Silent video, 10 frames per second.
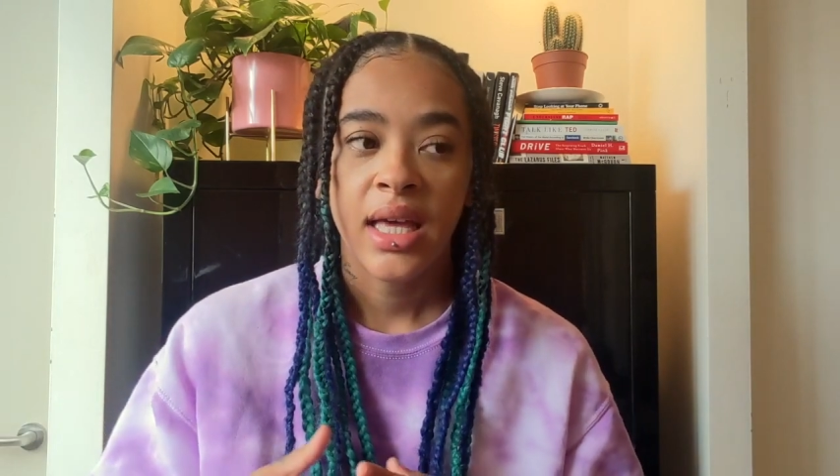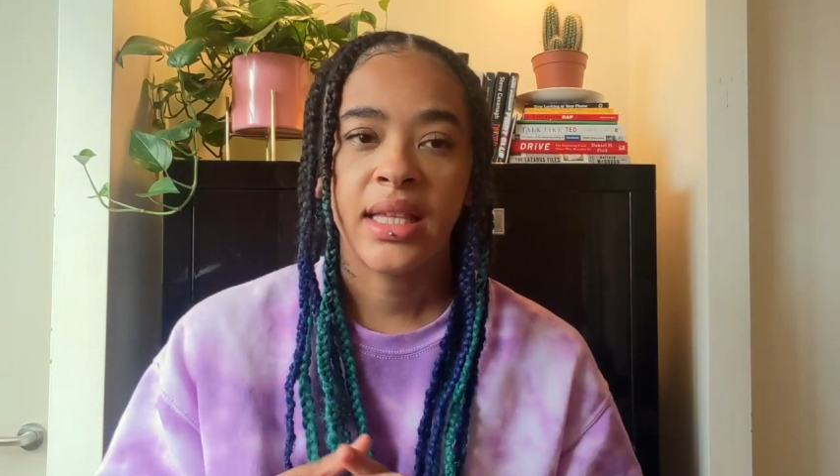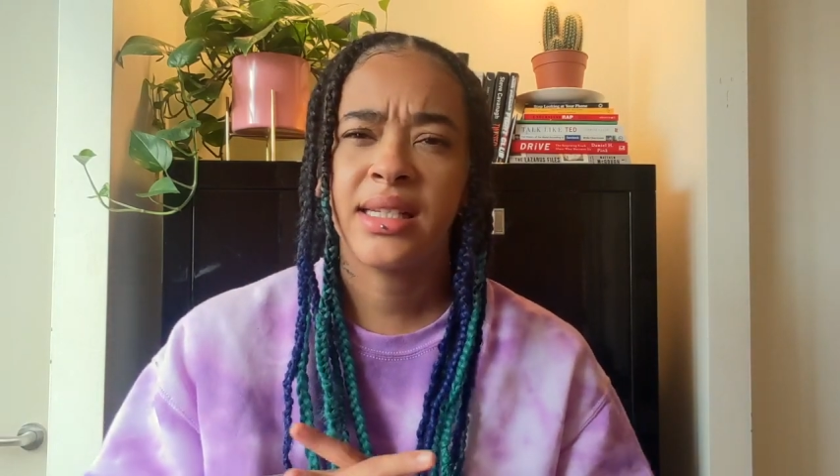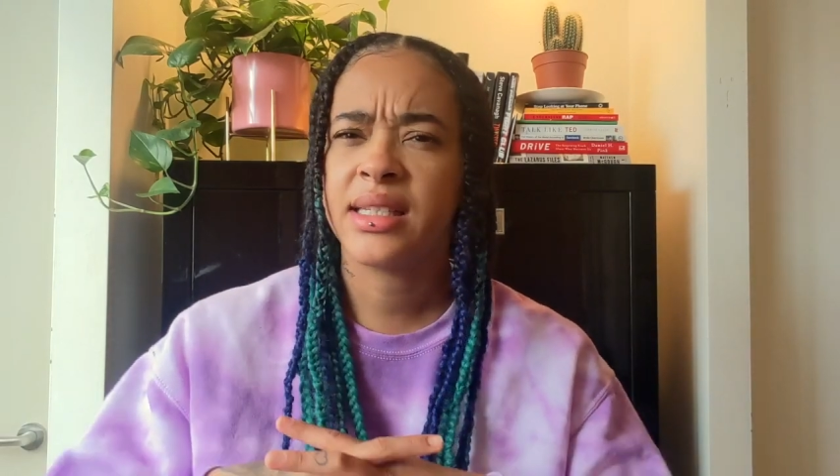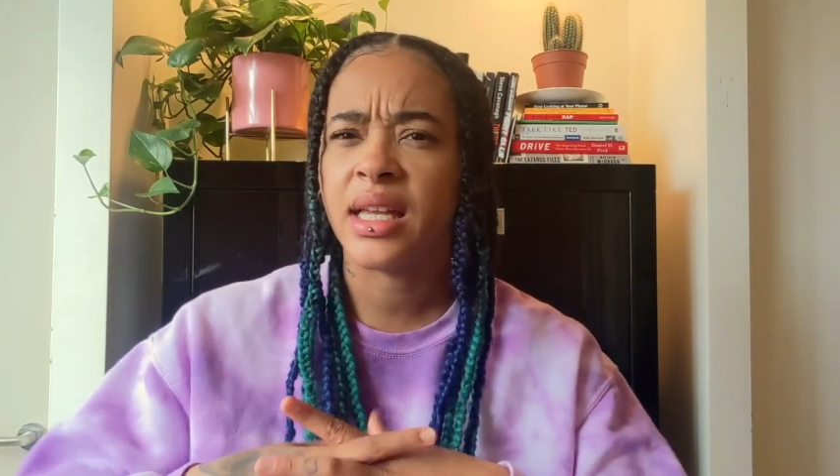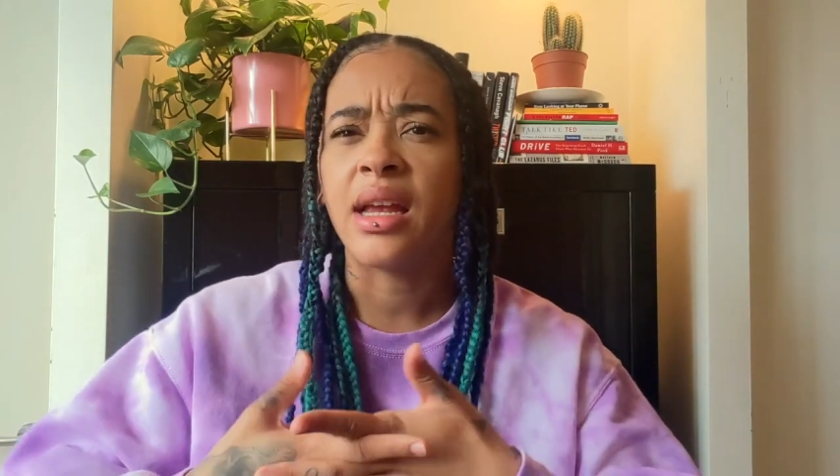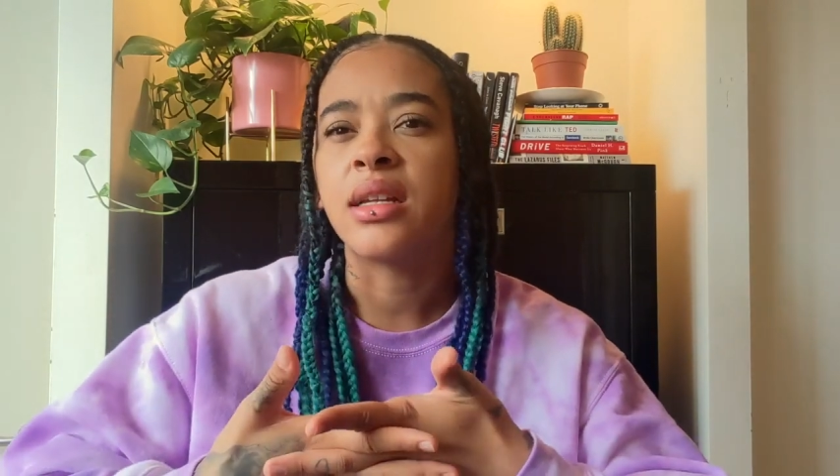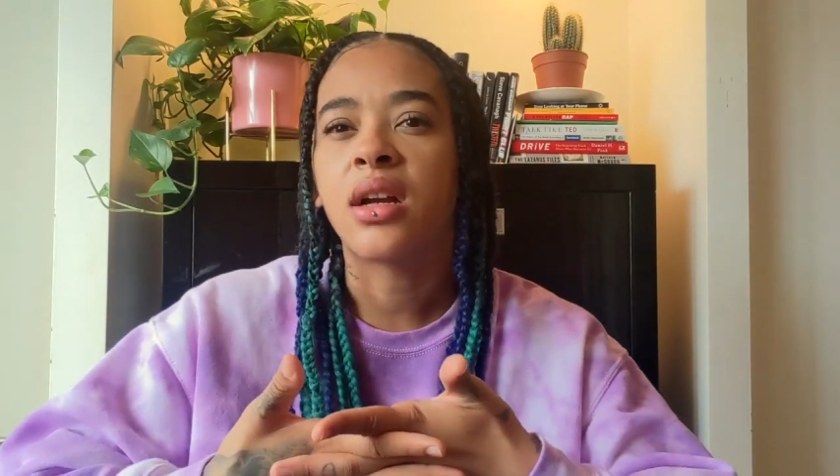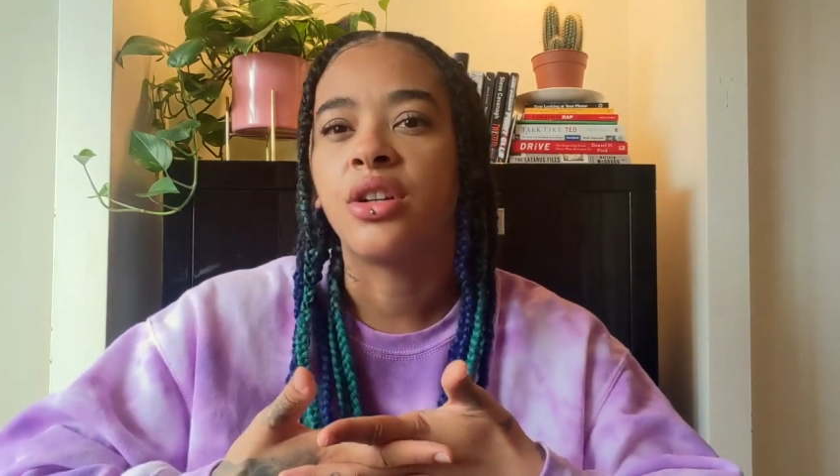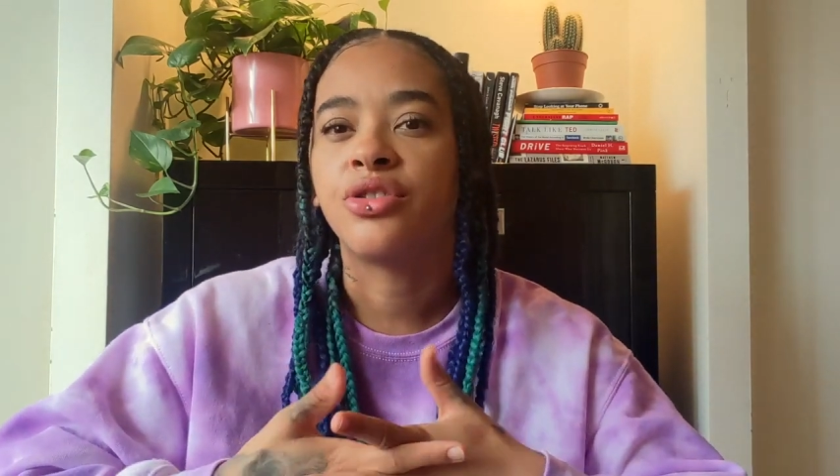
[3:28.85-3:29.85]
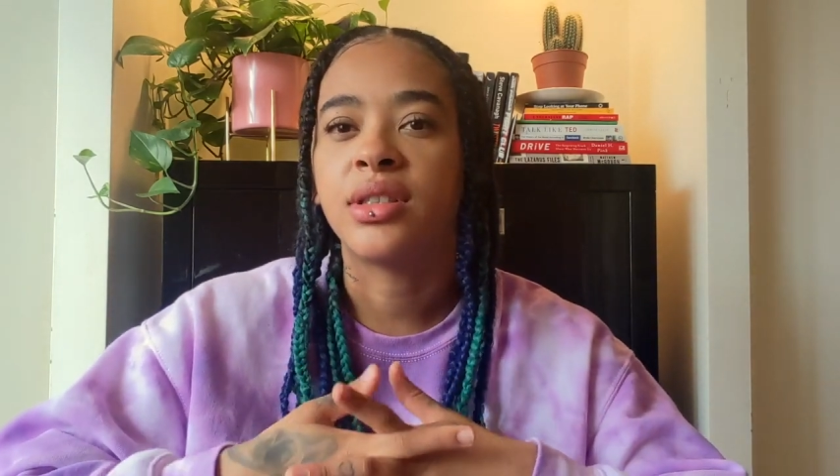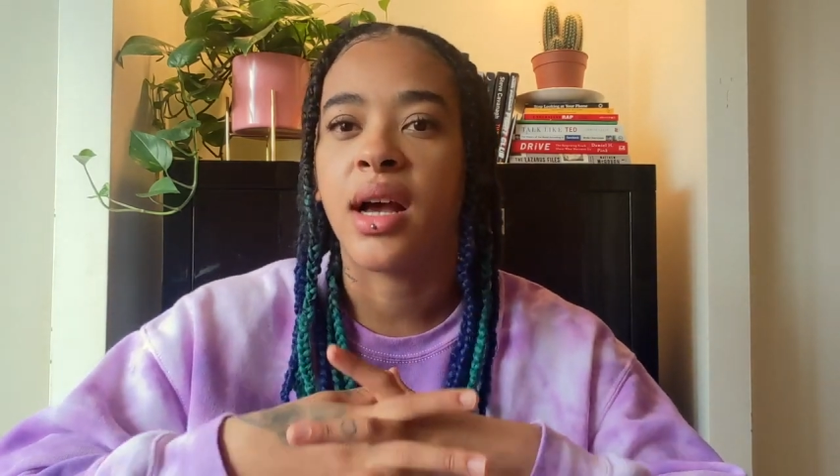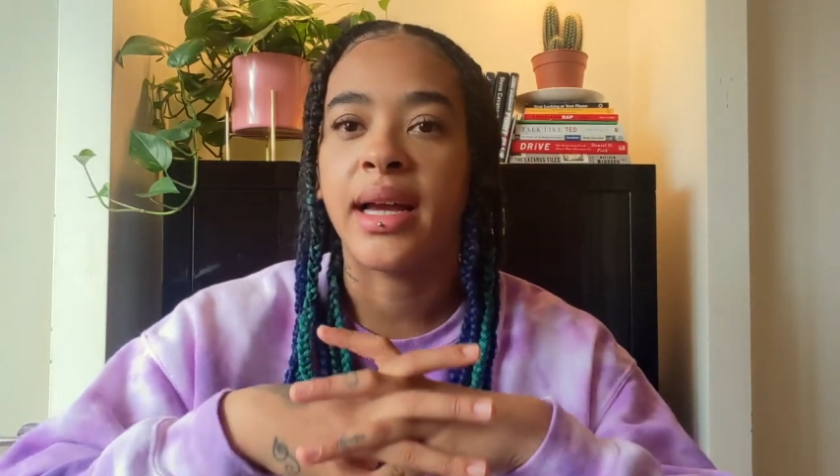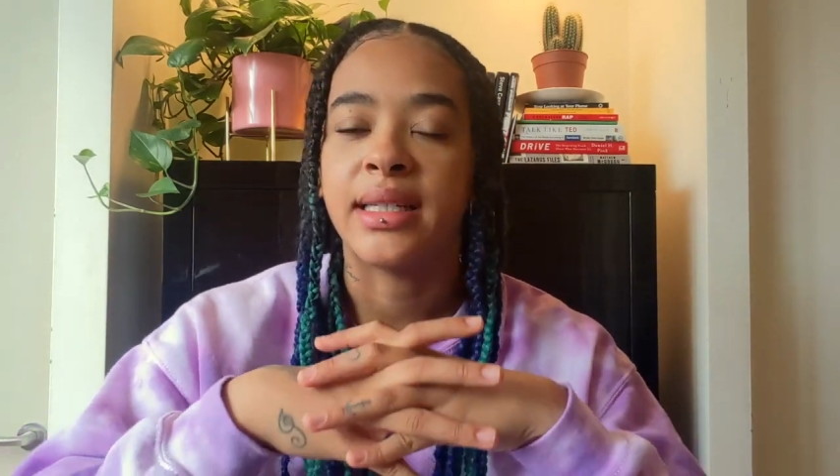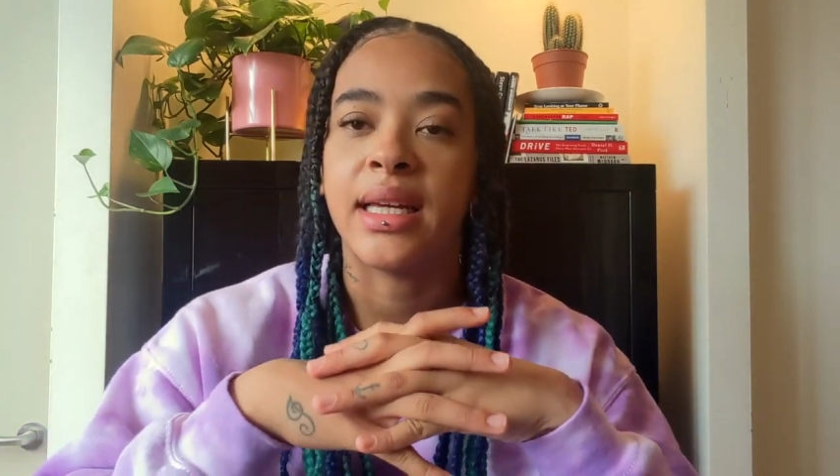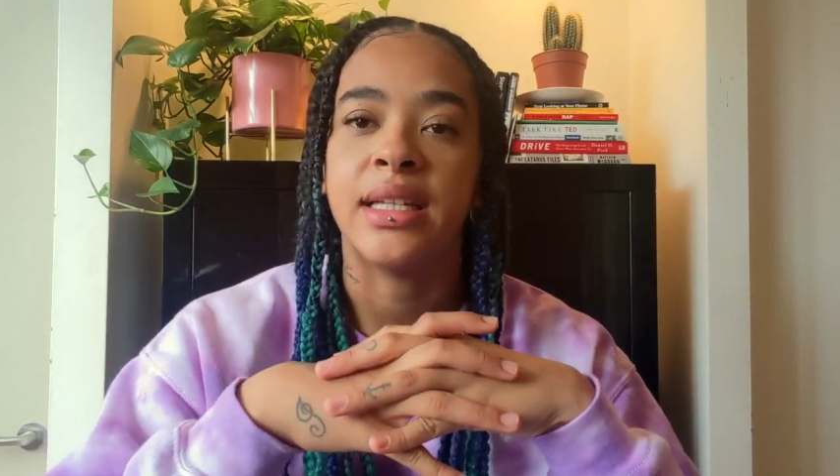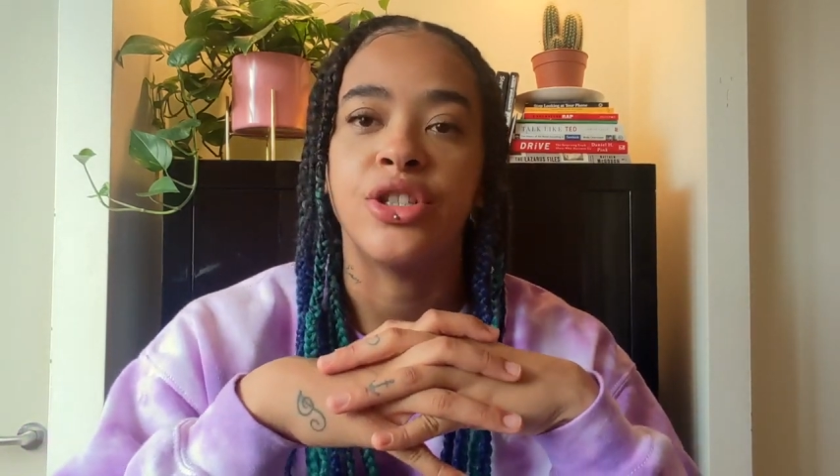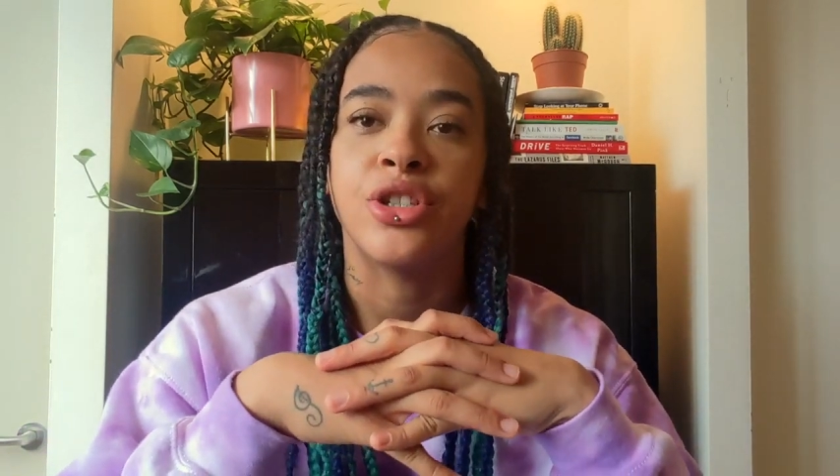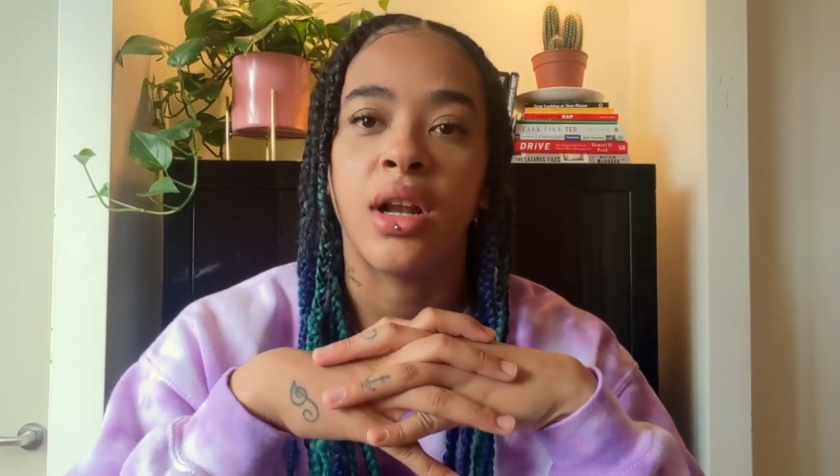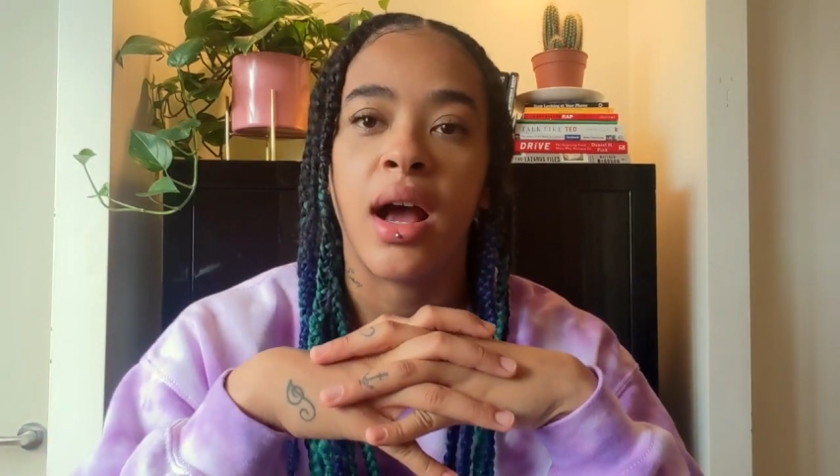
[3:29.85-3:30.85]
This is the English countryside
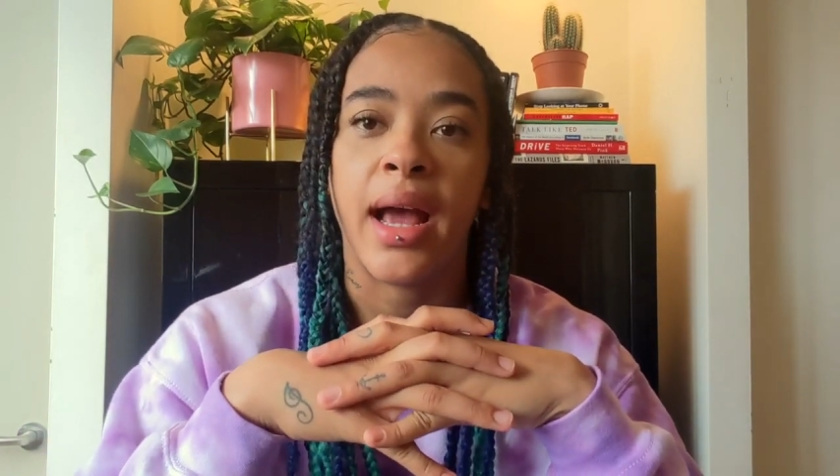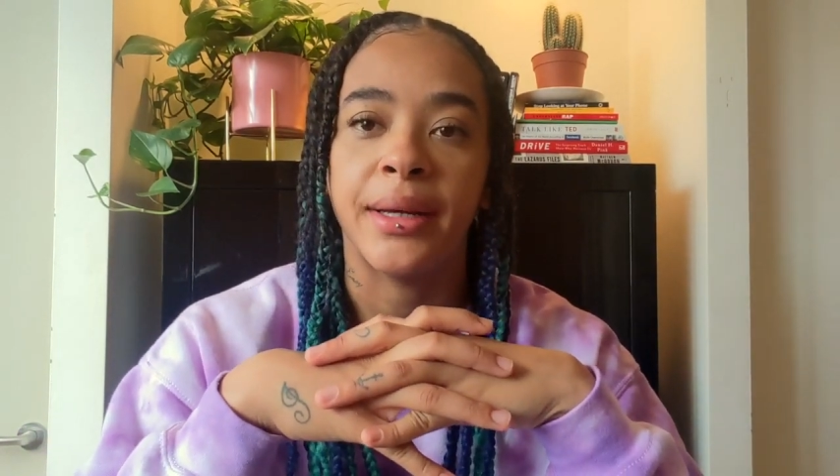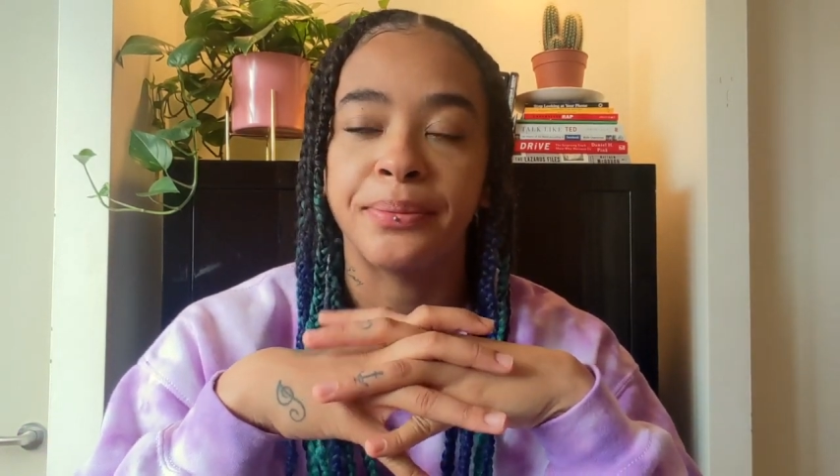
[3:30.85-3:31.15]
in July.